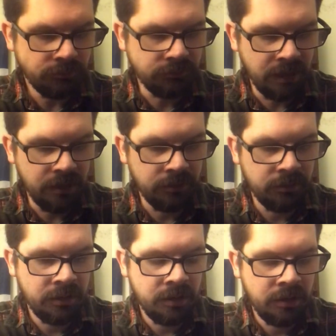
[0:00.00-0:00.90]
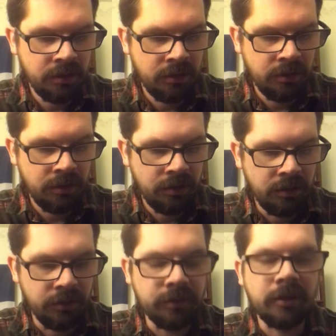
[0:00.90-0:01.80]
Now,
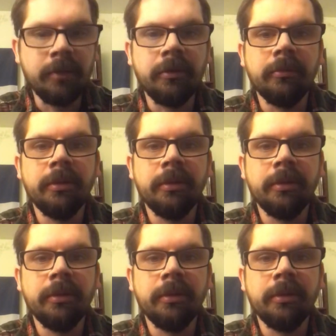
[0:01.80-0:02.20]
here's a couple of